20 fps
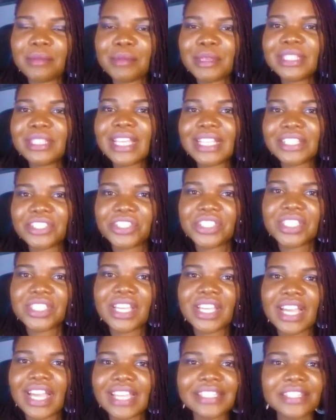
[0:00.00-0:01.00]
That year,
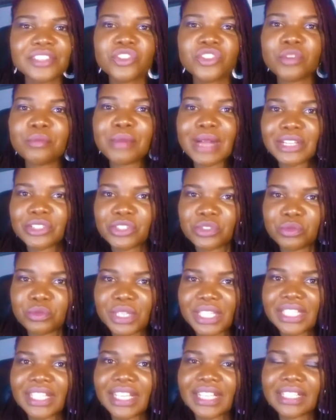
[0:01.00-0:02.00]
I didn't go back to
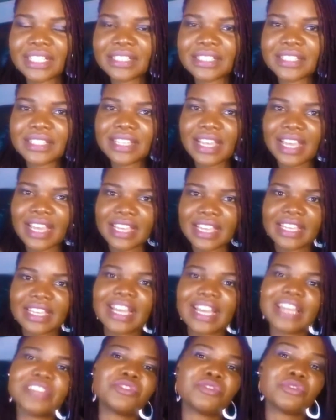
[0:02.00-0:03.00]
Monigals. I
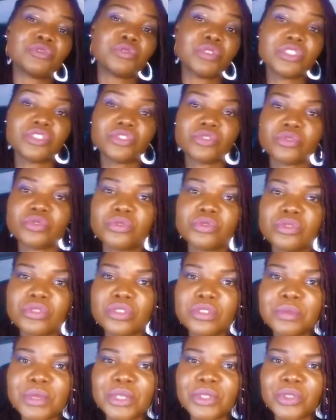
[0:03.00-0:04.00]
kind of switched
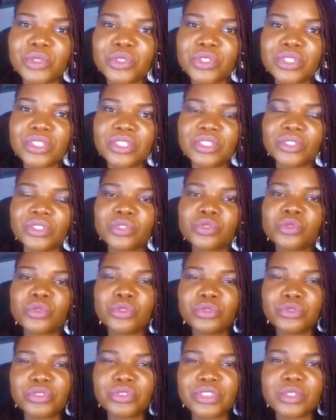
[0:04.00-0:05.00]
schools because, you know, school
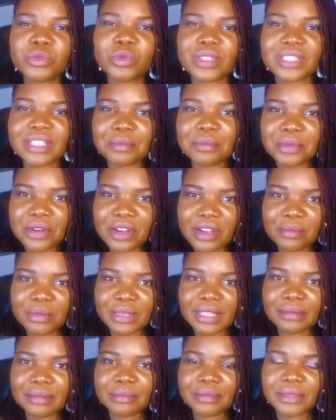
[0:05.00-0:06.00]
fees was a
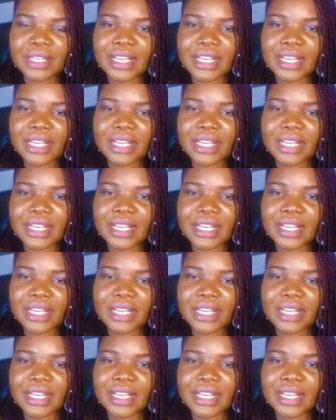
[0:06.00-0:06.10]
problem.